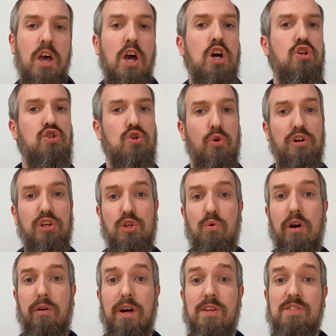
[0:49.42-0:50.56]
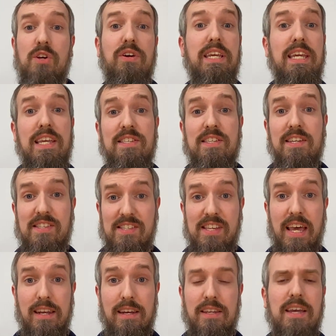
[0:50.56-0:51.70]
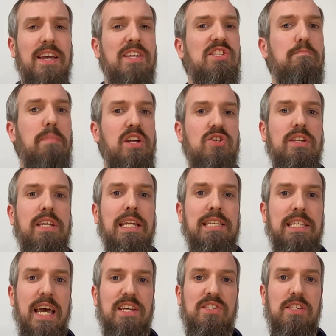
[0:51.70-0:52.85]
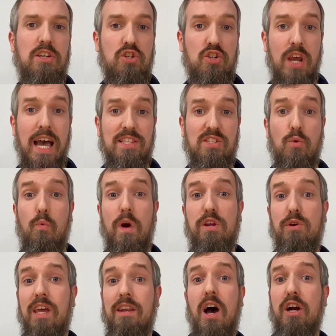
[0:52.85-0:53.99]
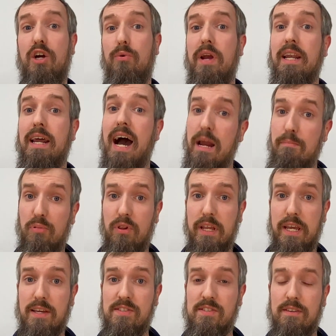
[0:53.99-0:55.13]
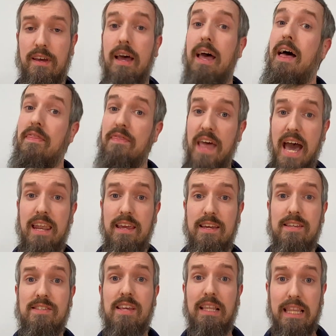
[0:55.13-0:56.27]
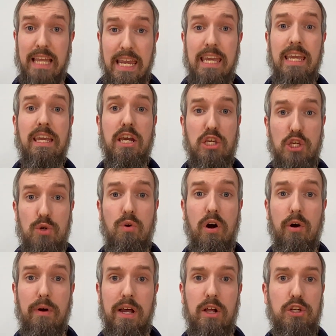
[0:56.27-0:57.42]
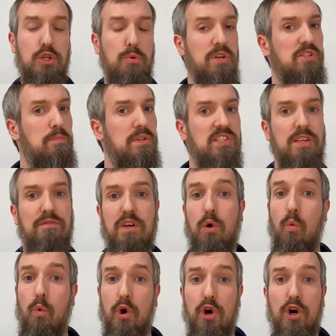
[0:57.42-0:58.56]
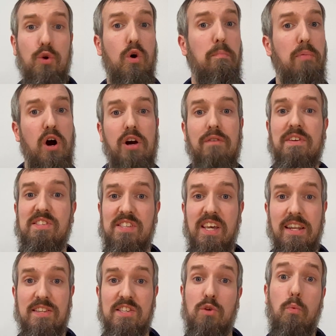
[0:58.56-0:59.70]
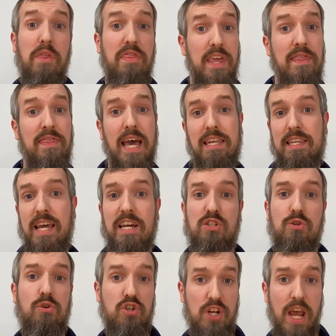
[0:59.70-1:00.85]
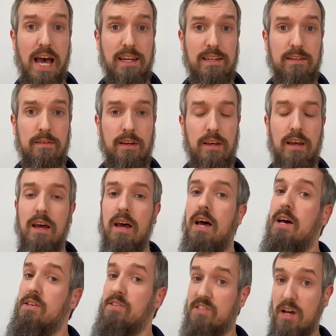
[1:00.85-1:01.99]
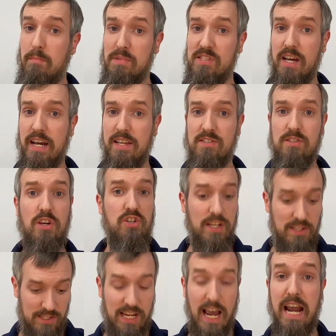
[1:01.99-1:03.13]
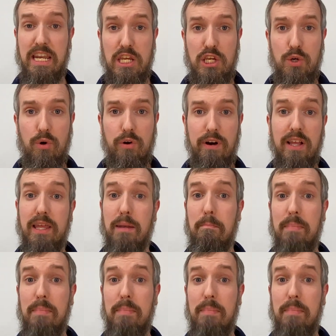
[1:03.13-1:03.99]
Short URLs are easy to send, especially in text and chats where you cannot create hyperlinks. That is, linking a URL to a specific word or part of a sentence within that text or chat. Some sites, such as TinyURL and